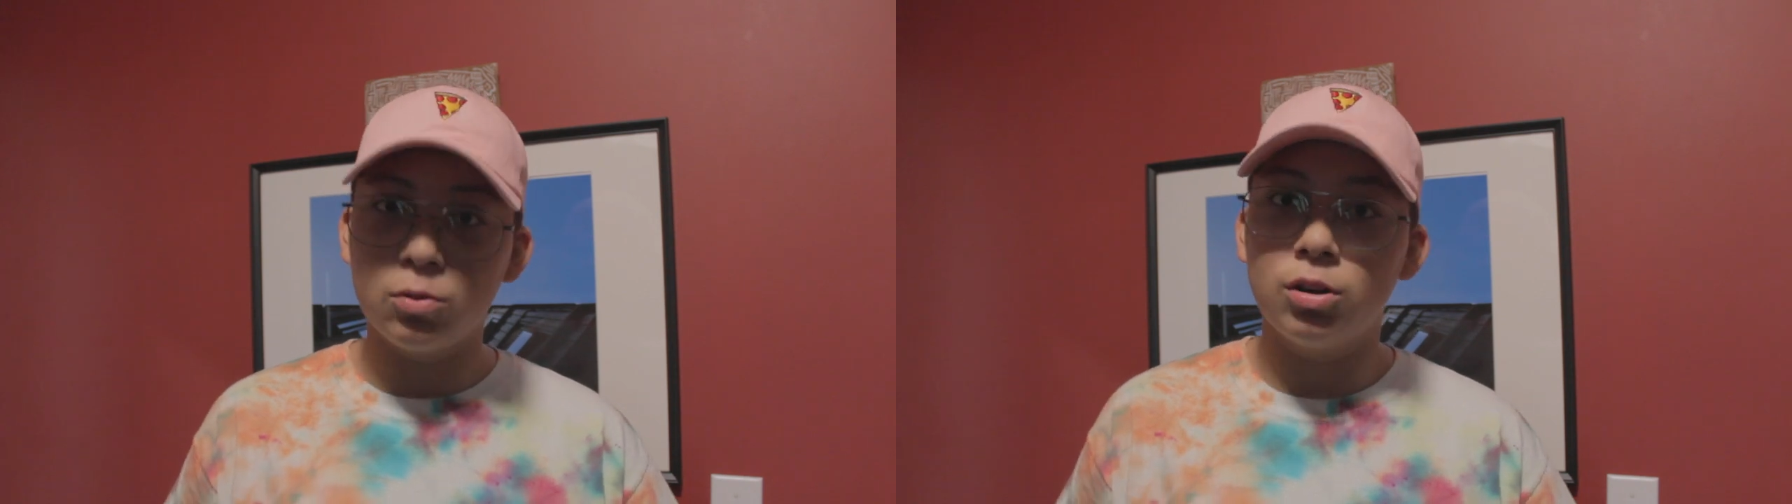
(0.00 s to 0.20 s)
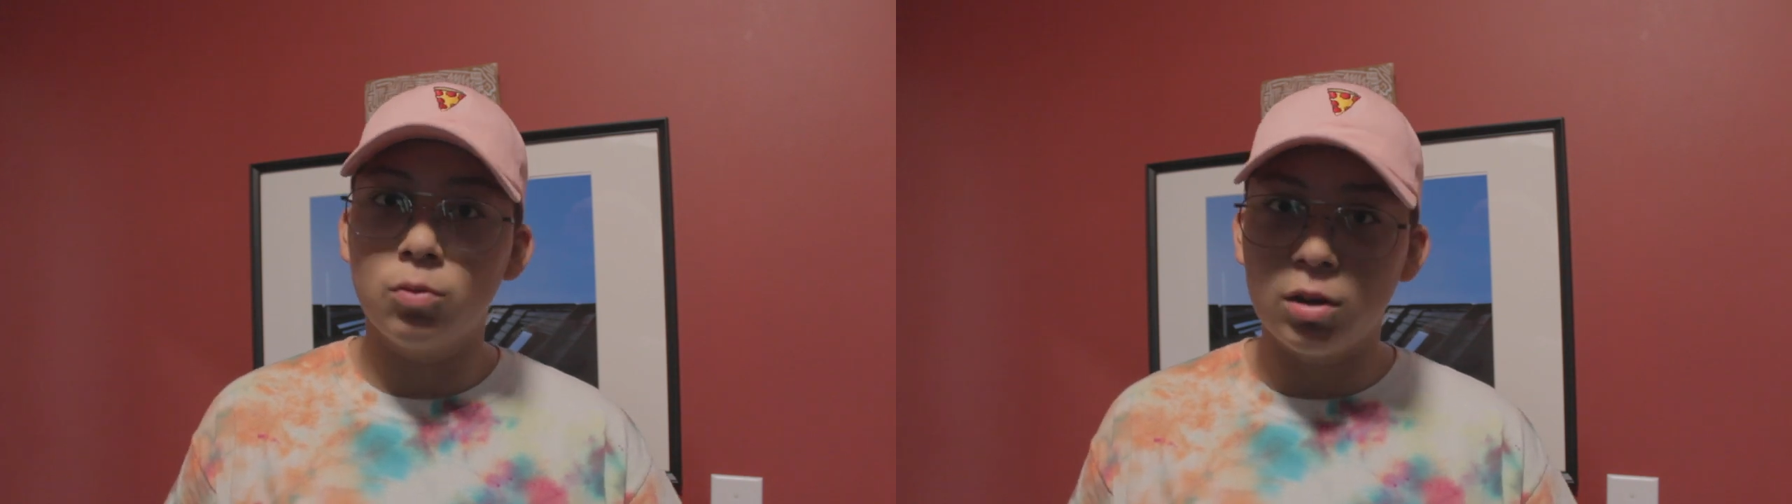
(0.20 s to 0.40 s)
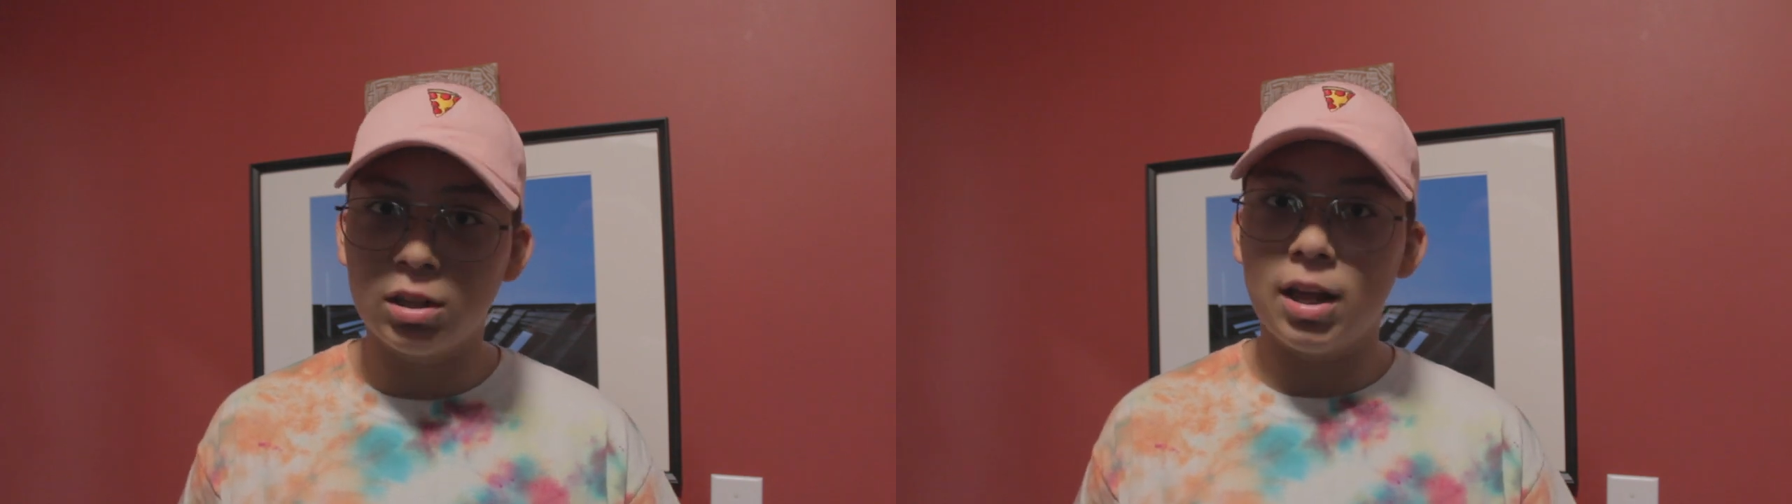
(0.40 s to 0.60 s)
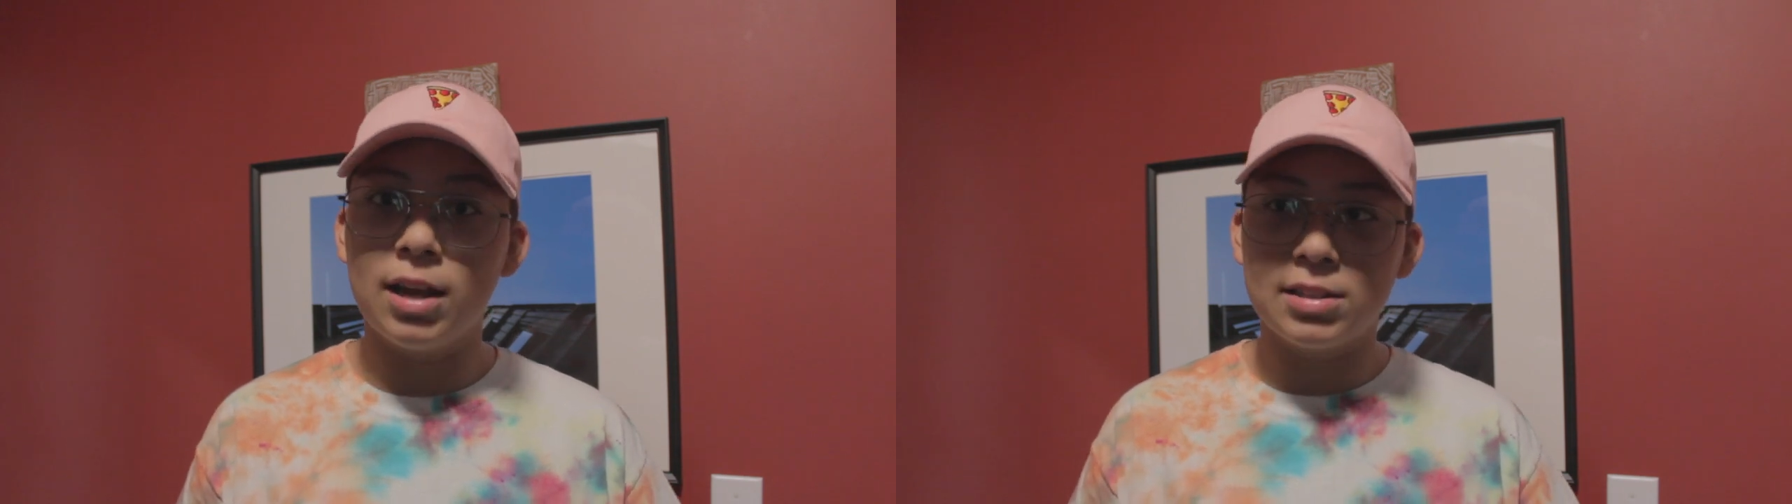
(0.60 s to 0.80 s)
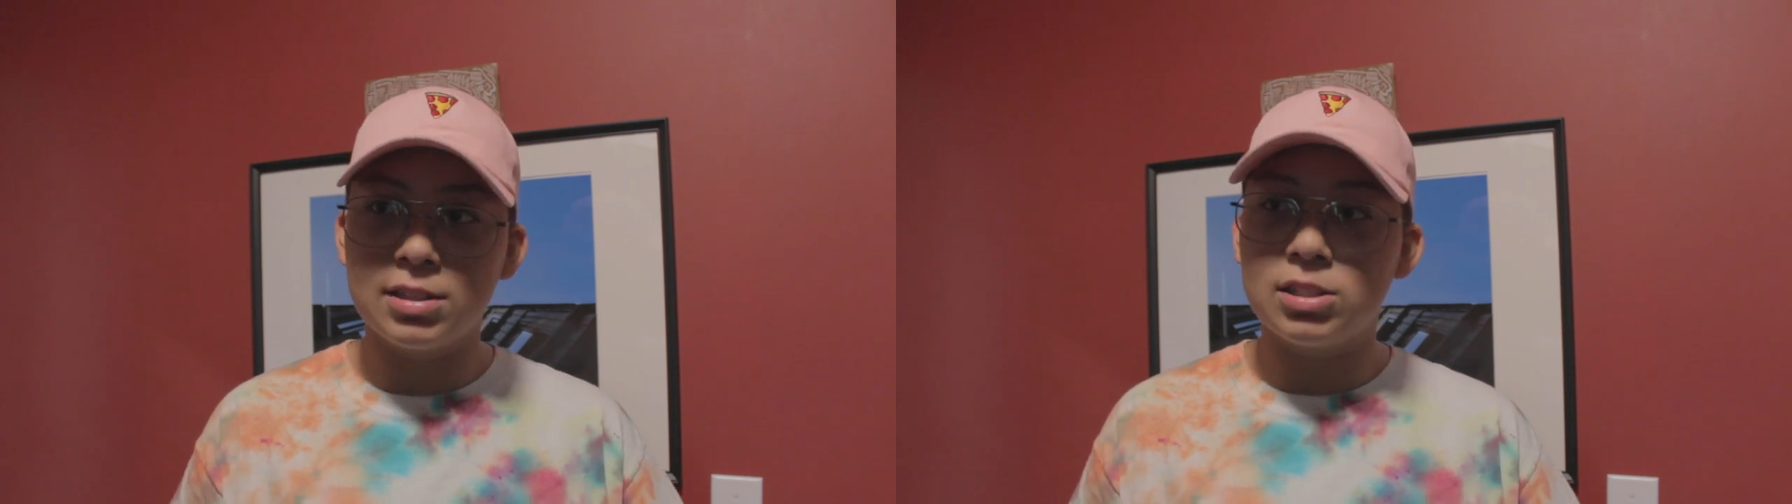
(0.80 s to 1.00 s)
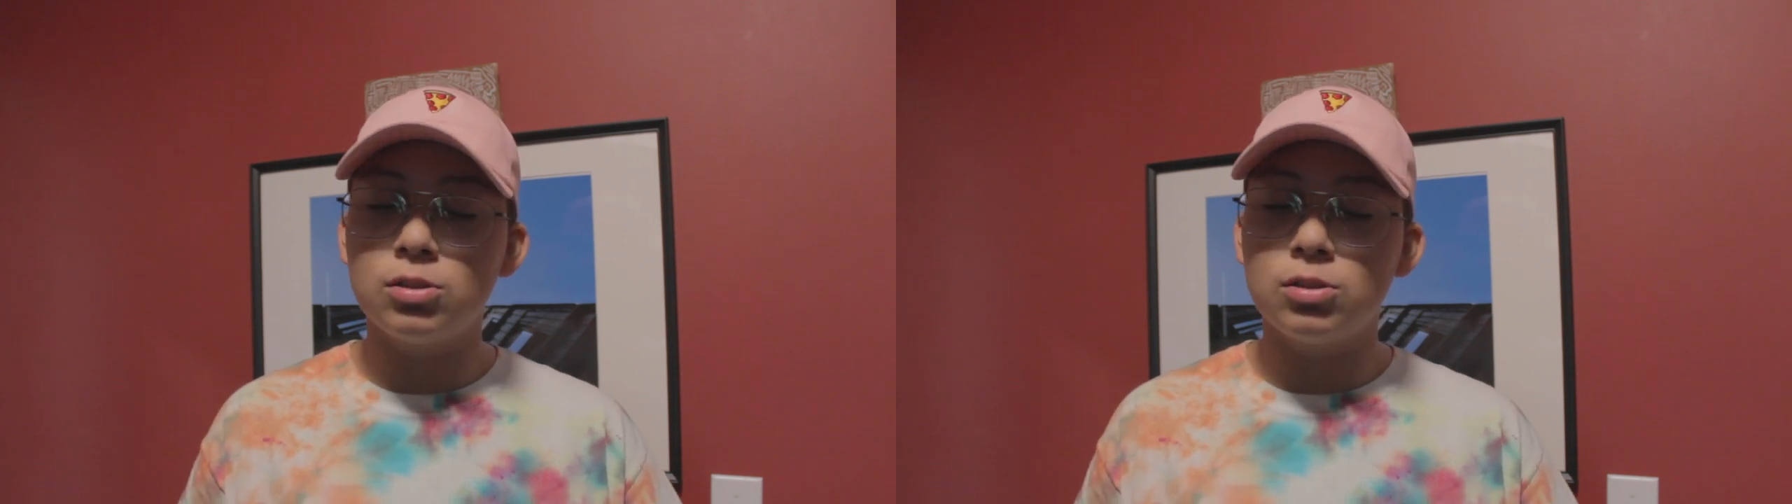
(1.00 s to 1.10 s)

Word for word: 101 class is